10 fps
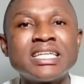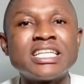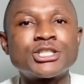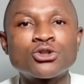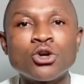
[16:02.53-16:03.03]

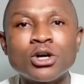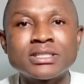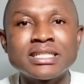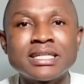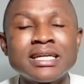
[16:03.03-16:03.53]
It's
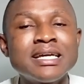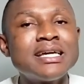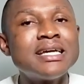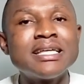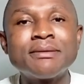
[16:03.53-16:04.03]
toxic.
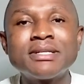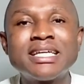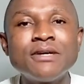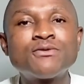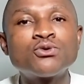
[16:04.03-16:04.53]
It
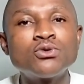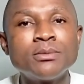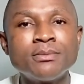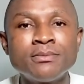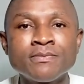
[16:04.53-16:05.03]
gives
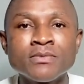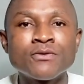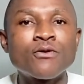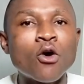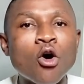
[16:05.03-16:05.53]
room
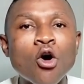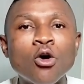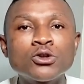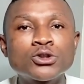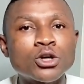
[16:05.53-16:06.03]
for
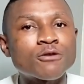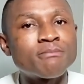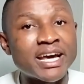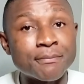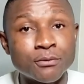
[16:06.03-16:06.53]
all sort of
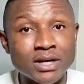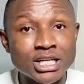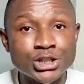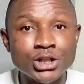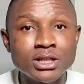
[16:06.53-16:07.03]

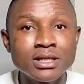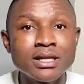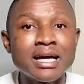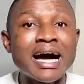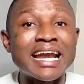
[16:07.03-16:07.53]
manipulation
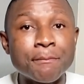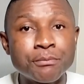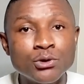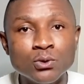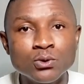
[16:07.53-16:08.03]
and
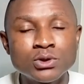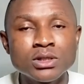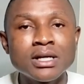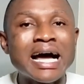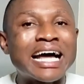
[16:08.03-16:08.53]

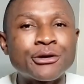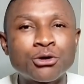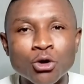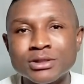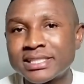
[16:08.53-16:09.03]
abuse and
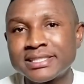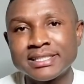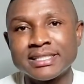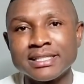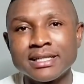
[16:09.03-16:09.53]

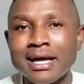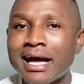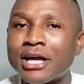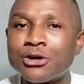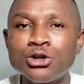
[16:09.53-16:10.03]
toxicity.
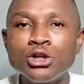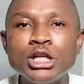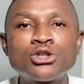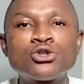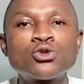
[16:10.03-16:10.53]
And you
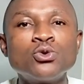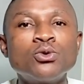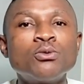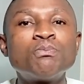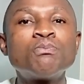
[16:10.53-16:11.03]
need
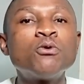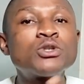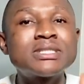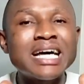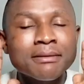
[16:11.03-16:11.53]
to
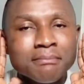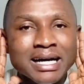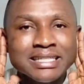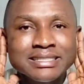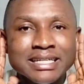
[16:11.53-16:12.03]
push that
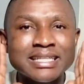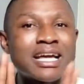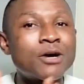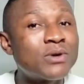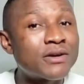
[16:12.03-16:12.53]
mindset
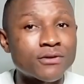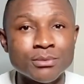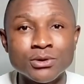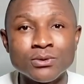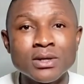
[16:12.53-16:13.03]
away
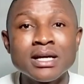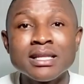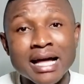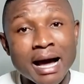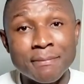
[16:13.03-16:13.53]
from you.
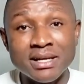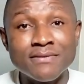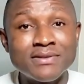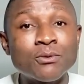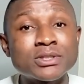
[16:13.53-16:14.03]
I
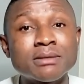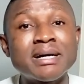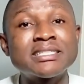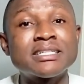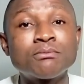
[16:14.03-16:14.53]
believe that was the
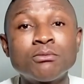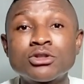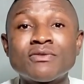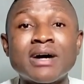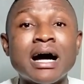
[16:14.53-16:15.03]
mindset
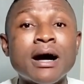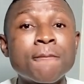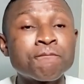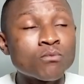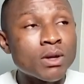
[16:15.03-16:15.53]
most of
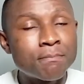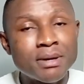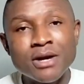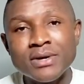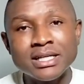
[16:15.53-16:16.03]
our
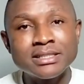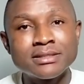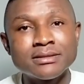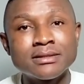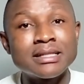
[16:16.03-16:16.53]

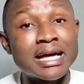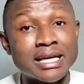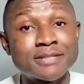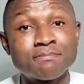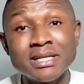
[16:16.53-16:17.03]
parents, like
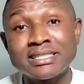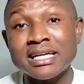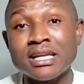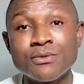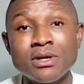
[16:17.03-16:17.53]

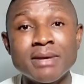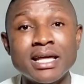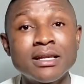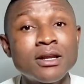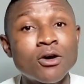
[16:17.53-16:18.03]
especially
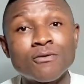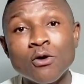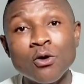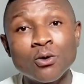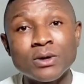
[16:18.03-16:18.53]
women of
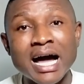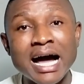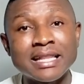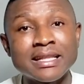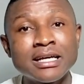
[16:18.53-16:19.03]
old,
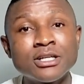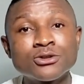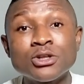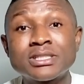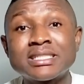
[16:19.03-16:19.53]
had,
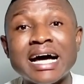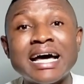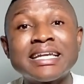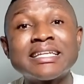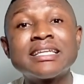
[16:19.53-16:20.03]
such
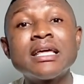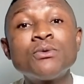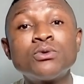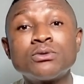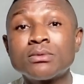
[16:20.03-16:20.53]
that they
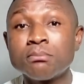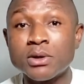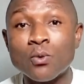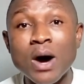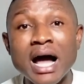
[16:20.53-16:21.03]
would
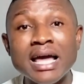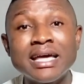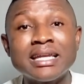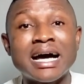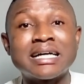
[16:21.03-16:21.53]
be
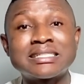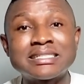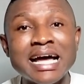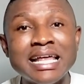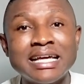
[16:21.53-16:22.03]
quiet and
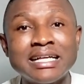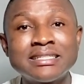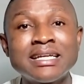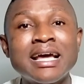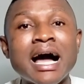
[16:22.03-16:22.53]
silent
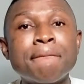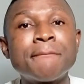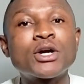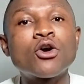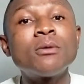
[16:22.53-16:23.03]
and
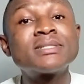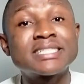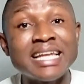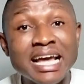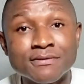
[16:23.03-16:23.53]
become
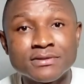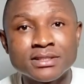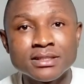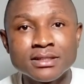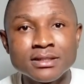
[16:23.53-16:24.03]

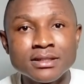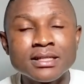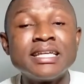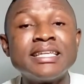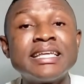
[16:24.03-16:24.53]
slaves
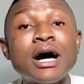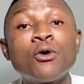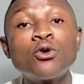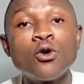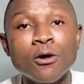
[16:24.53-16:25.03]
in their
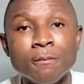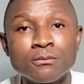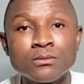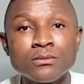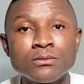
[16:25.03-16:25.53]
own home
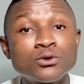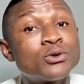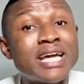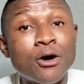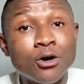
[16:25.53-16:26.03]
to
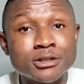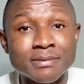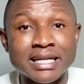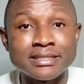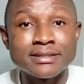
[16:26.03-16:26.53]
their
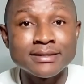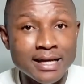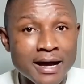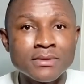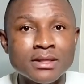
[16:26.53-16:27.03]
husbands.
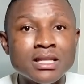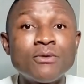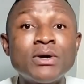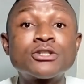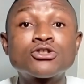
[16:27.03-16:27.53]
Yeah, they
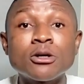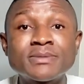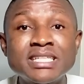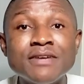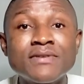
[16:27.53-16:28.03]
were
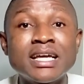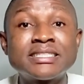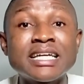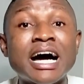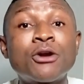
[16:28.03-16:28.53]
subservient,
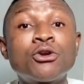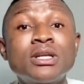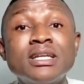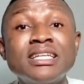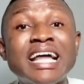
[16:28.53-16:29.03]
and
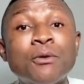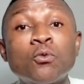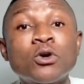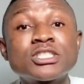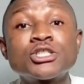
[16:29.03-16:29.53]
that
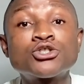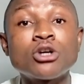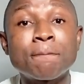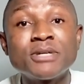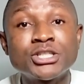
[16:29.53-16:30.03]
wasn't
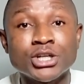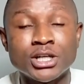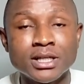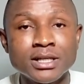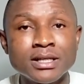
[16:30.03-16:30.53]
submission.
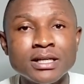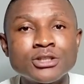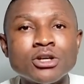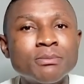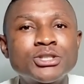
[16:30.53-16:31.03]

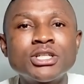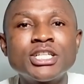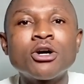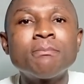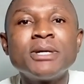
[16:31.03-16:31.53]
Submission
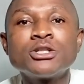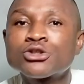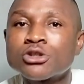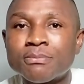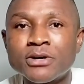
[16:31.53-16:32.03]
did not mean
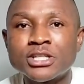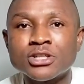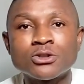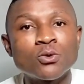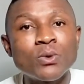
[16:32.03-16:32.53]

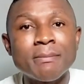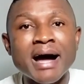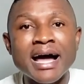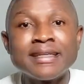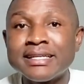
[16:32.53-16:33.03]
suppression,
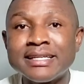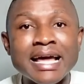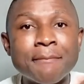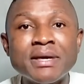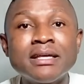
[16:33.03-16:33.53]
whereby they
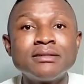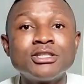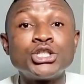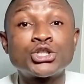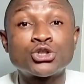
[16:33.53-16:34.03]
are being
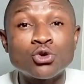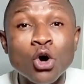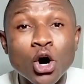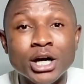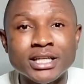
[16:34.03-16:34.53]

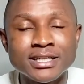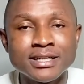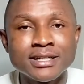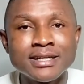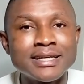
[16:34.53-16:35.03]
destroyed
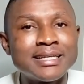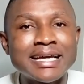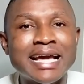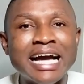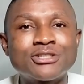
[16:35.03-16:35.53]
in the
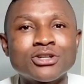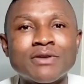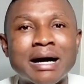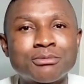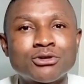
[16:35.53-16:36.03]
guise of,
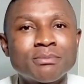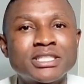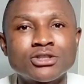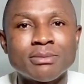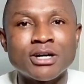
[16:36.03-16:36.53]
I'm
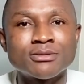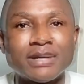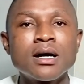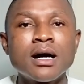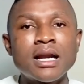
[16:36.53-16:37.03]
submitting to my
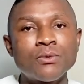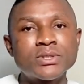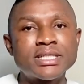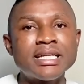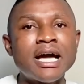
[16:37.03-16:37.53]
husband. And I would
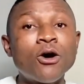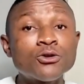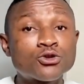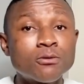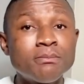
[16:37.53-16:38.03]
say there are
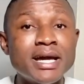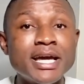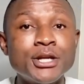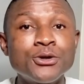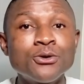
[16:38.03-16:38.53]
also
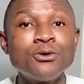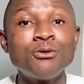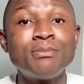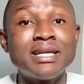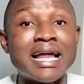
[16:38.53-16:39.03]
men who
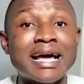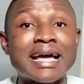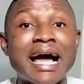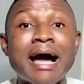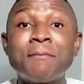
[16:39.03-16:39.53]
would be
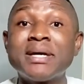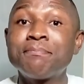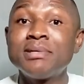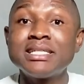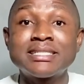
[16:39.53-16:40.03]
like, I'm a
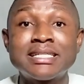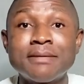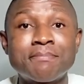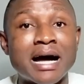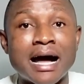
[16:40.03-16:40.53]

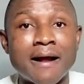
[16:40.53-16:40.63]
peacekeeper.